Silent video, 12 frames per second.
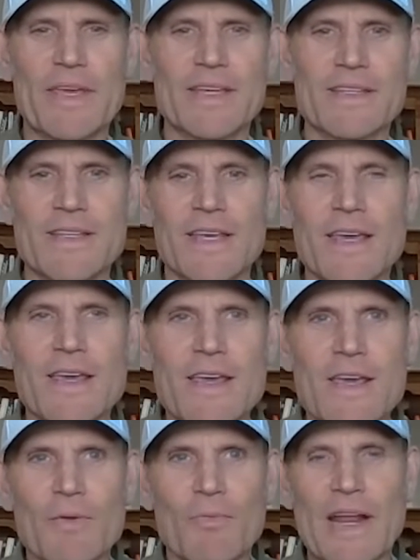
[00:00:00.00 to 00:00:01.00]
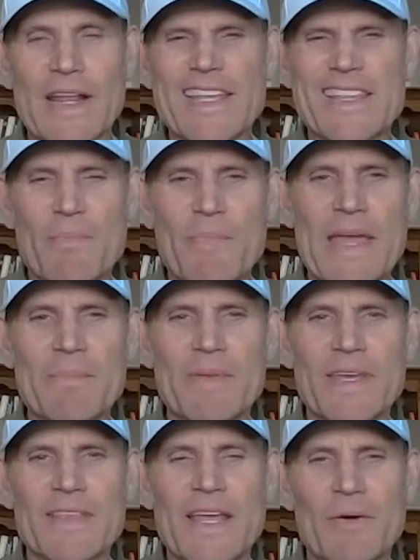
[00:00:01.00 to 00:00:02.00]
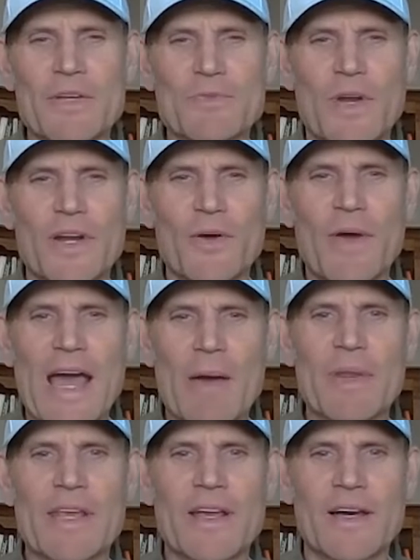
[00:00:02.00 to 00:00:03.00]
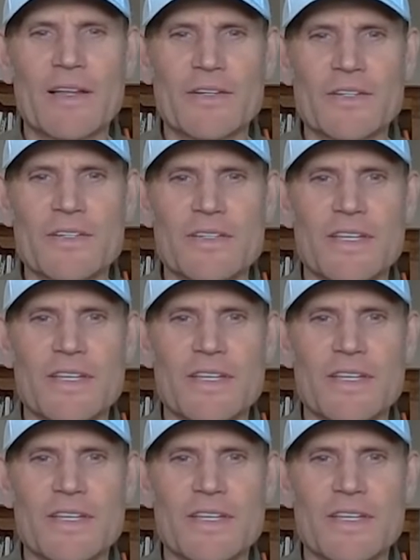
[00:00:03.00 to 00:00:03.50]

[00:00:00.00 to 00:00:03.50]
Is when I get the paint bid, they'd always want to know how many colors,